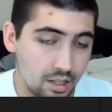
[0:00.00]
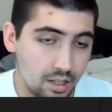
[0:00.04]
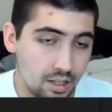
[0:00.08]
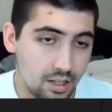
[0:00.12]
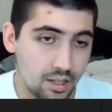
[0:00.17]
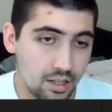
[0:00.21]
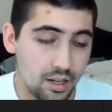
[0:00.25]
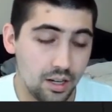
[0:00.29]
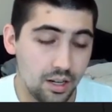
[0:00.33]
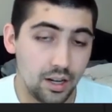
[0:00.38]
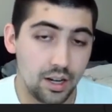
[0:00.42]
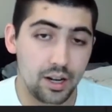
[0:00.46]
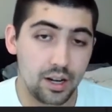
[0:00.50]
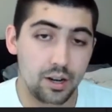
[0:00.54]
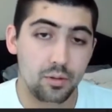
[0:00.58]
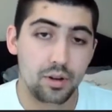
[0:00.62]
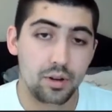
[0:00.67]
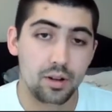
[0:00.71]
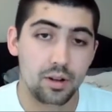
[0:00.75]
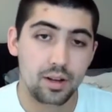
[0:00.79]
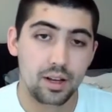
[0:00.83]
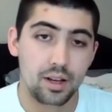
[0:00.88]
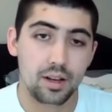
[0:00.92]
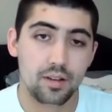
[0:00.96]
alright, we
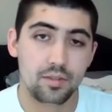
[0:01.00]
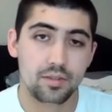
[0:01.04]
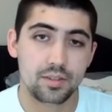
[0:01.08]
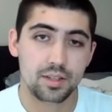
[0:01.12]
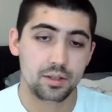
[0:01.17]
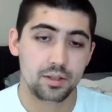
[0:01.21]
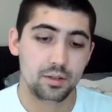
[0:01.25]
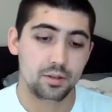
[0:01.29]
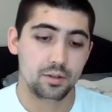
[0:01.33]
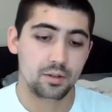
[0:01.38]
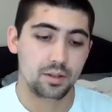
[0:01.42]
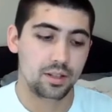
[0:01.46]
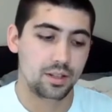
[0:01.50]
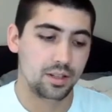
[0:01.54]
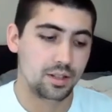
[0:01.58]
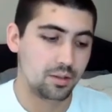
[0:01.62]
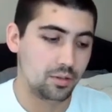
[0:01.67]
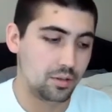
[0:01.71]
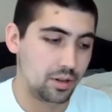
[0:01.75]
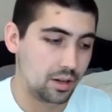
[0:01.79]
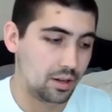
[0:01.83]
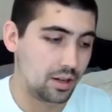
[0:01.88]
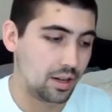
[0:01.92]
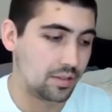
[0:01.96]
don't
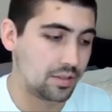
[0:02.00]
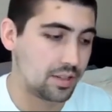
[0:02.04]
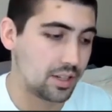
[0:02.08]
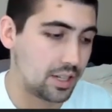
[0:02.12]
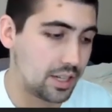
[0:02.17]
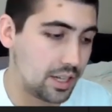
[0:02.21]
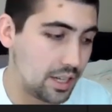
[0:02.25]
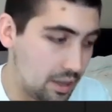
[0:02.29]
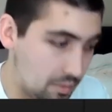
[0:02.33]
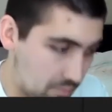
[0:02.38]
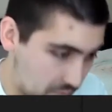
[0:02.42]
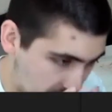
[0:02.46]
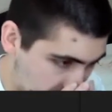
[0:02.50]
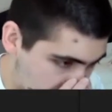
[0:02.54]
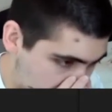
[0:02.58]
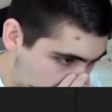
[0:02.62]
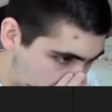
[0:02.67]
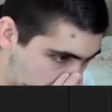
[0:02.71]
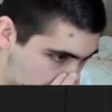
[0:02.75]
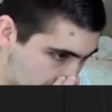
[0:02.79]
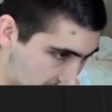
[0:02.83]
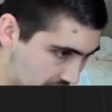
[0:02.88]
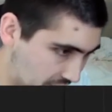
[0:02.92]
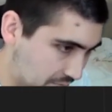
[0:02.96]
have to keep
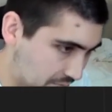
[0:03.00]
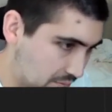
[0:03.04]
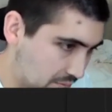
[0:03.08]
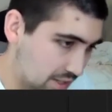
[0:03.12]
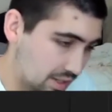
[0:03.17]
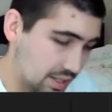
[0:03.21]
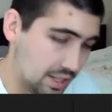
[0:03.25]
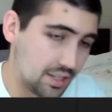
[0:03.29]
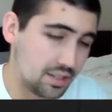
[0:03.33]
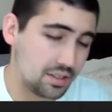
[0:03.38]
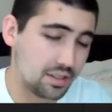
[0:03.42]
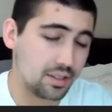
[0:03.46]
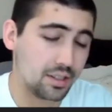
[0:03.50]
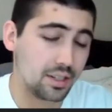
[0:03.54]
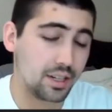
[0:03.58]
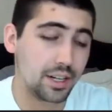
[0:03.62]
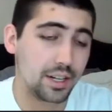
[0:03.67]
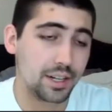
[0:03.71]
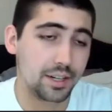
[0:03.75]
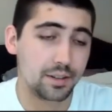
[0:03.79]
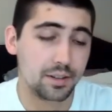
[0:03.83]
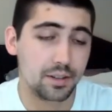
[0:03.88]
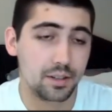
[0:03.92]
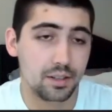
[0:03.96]
refreshing, but that's alright.